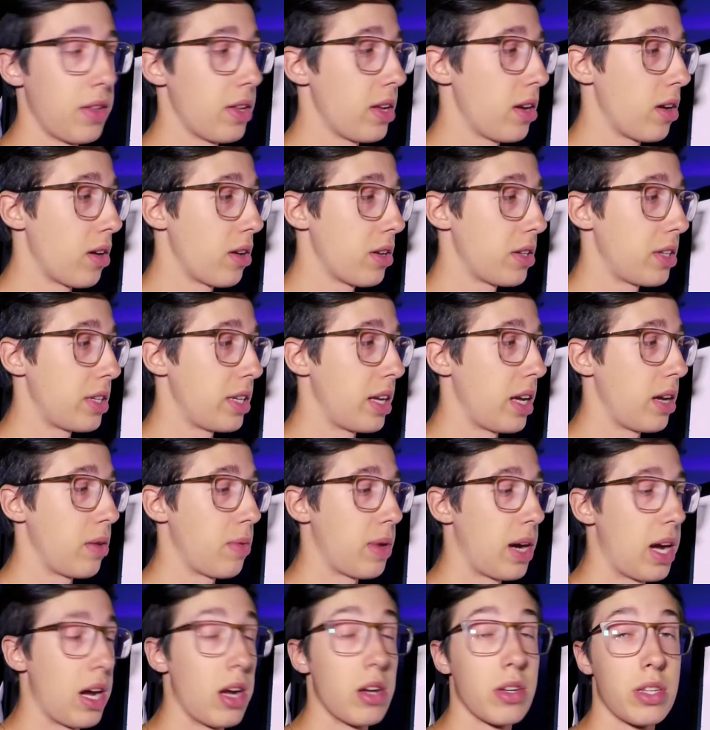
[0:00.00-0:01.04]
the RCA
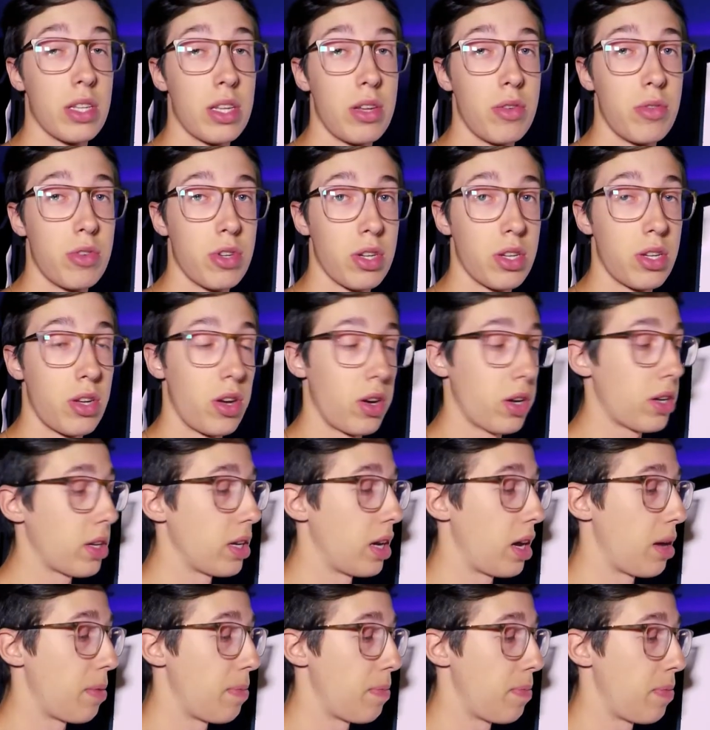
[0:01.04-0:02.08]
wires that you just hooked
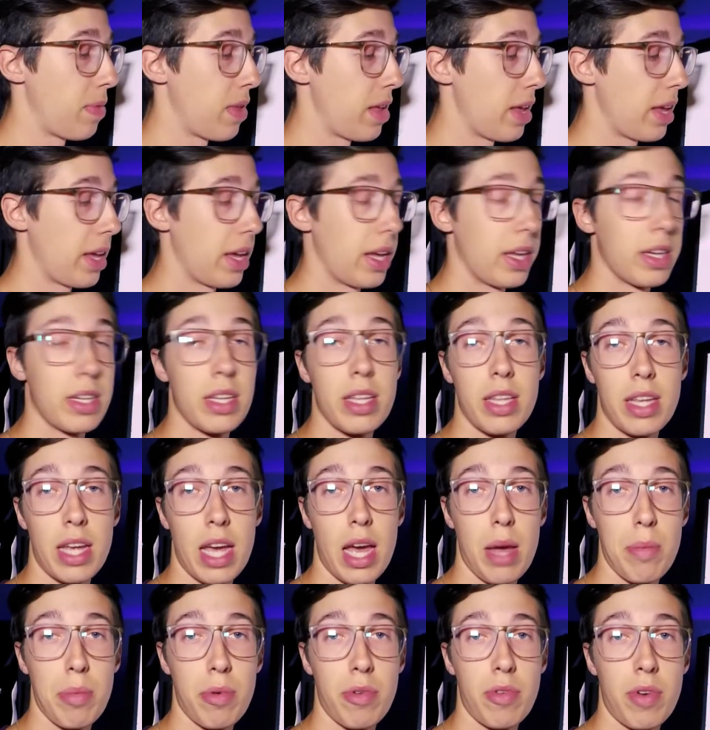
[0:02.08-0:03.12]
up into the
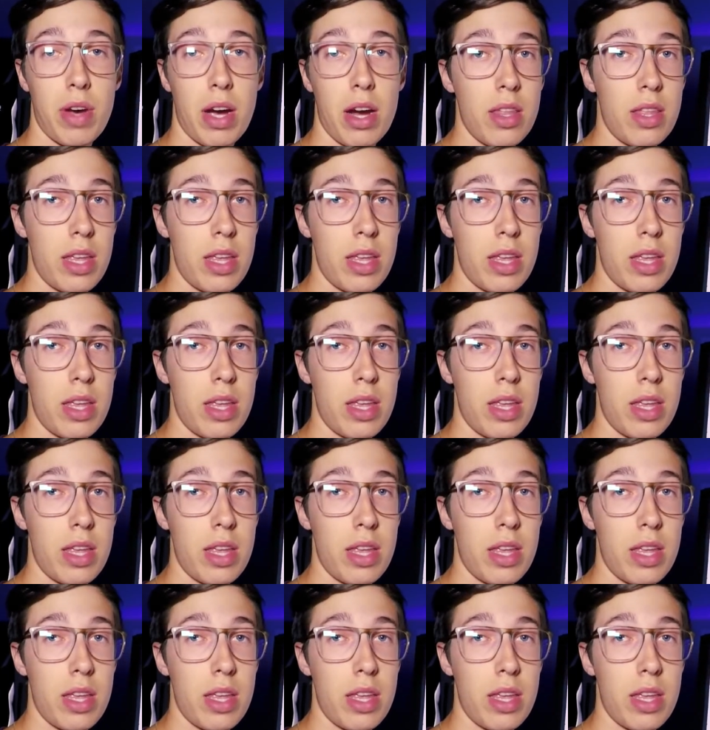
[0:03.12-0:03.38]
amplifier.